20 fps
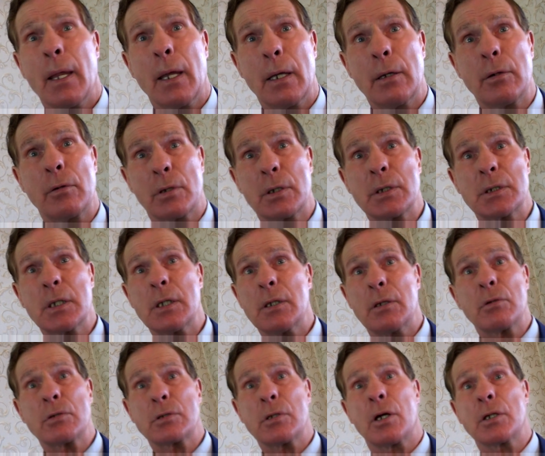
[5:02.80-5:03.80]
and you can see it
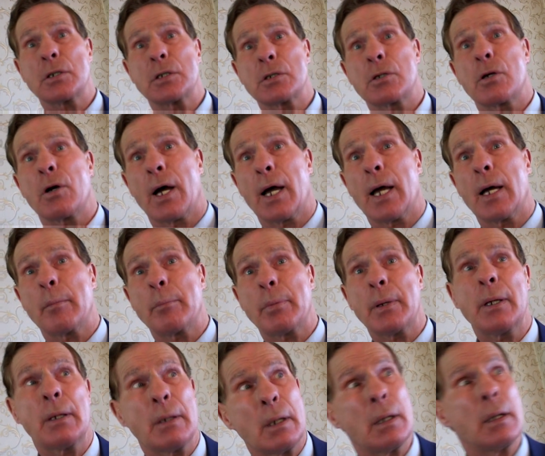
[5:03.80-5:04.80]
looks like I just got out of
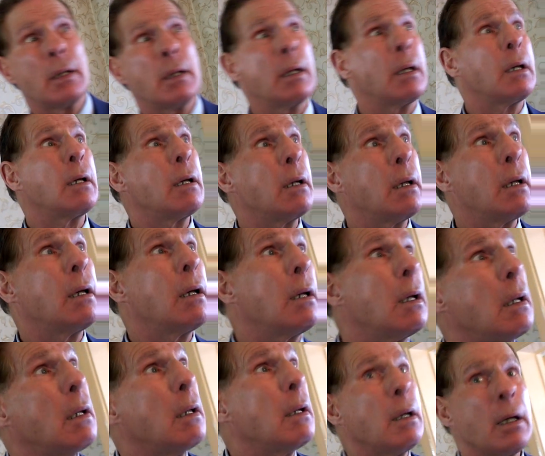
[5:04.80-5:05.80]
bed.
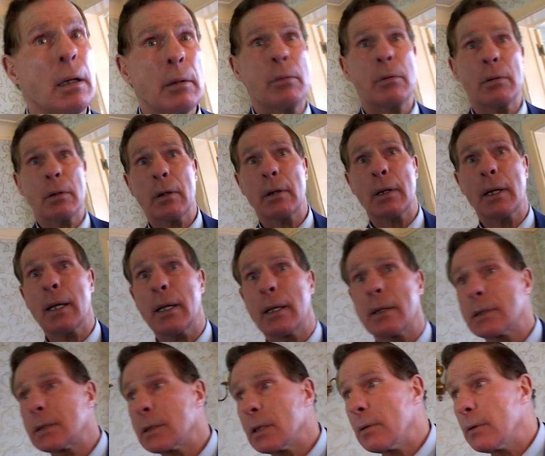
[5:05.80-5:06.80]
I won't go on
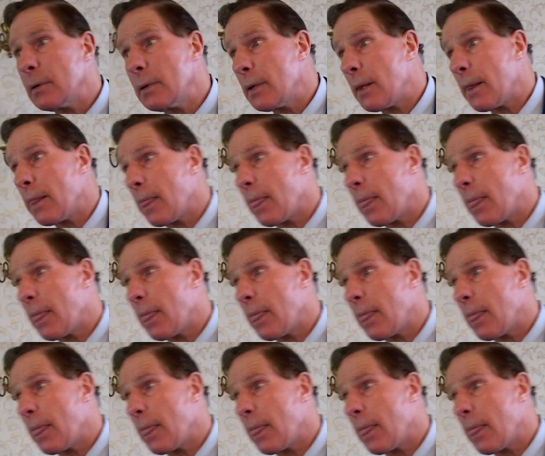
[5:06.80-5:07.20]
that. So,